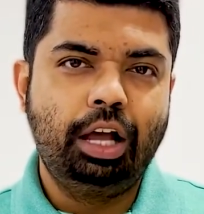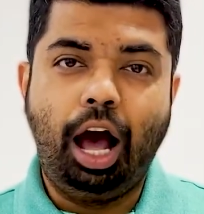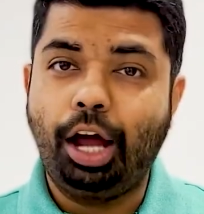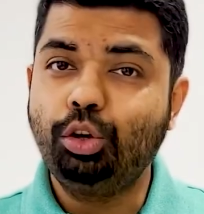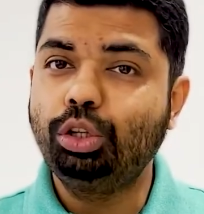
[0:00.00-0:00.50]

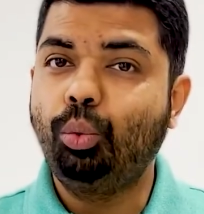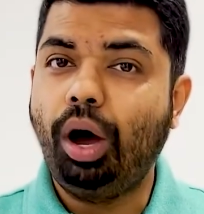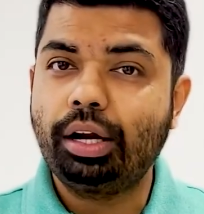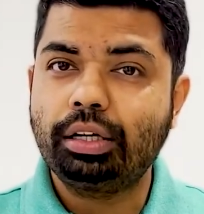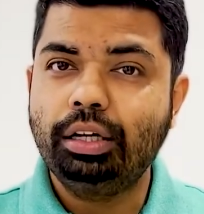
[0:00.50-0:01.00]
Are you the
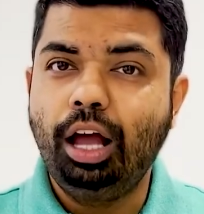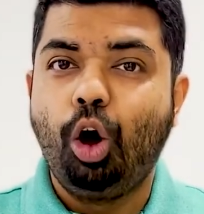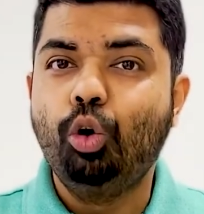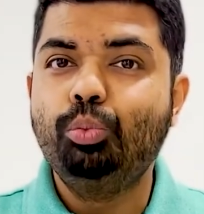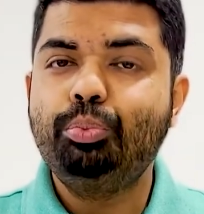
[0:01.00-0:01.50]
one
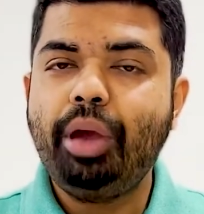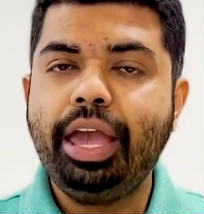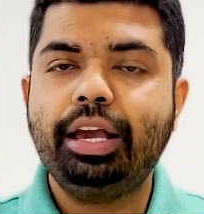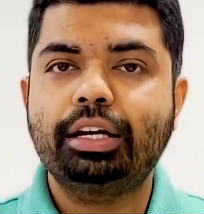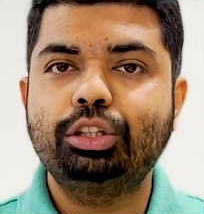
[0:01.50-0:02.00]
who
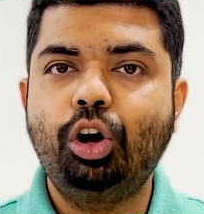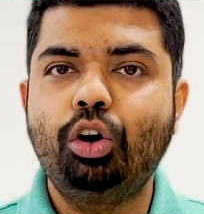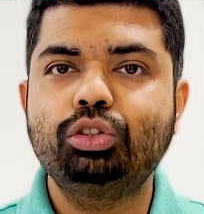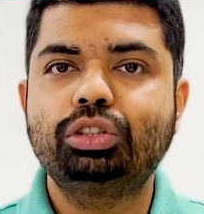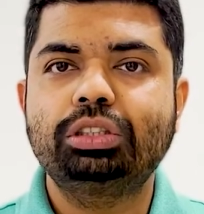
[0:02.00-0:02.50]
make
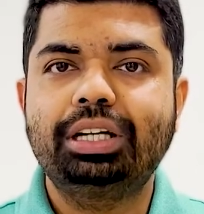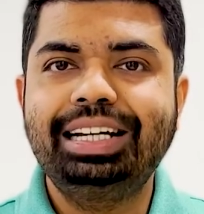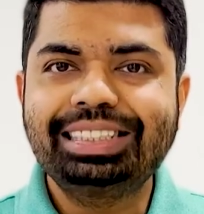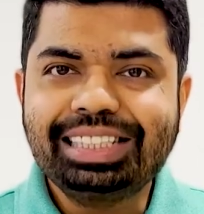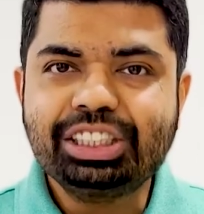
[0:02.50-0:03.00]
those
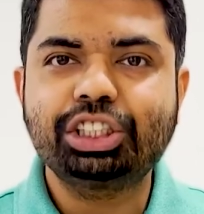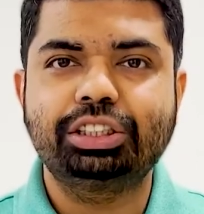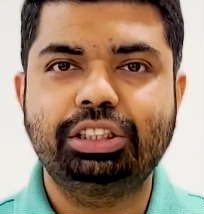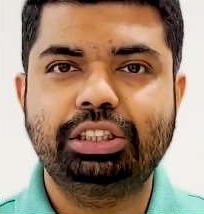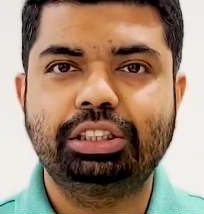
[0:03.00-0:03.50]

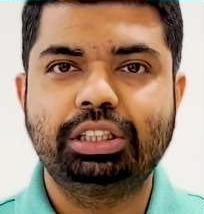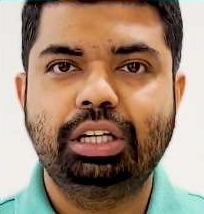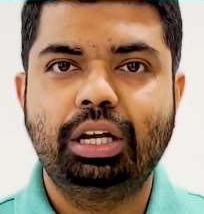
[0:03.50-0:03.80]
decisions